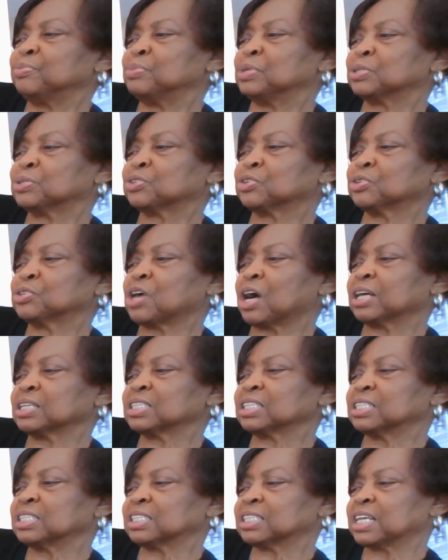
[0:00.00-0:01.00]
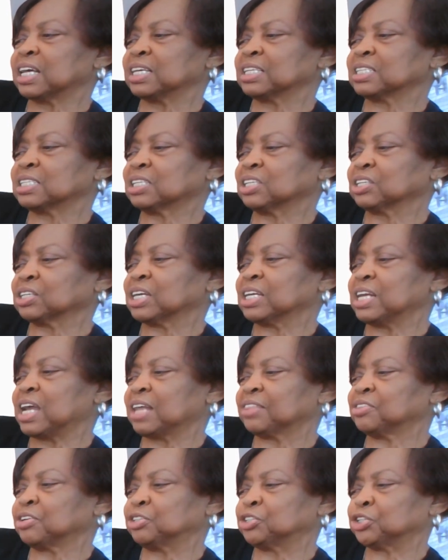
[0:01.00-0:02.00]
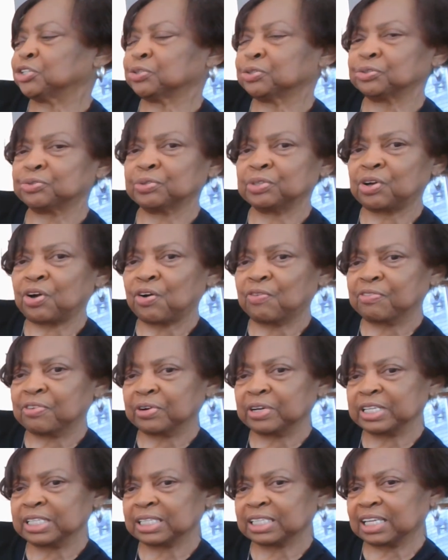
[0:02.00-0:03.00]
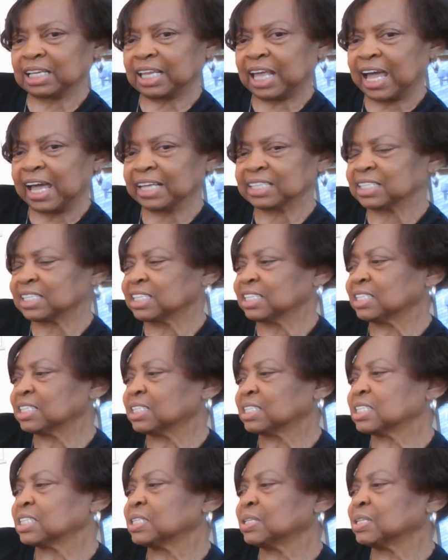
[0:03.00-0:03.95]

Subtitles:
Mr. Dawson says, looking at the children over his glasses.